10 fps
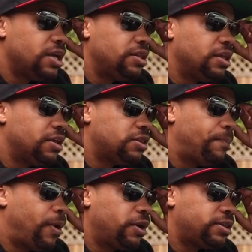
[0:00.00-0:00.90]
The
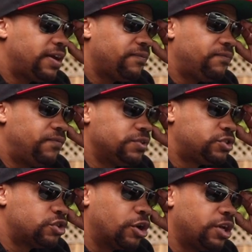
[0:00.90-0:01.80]
part that
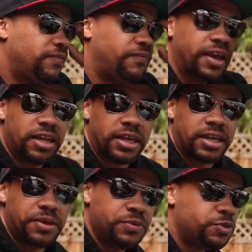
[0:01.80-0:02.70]
started
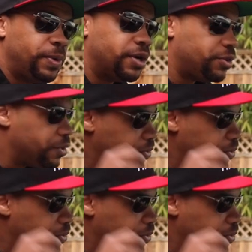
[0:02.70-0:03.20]
failing, it was weird.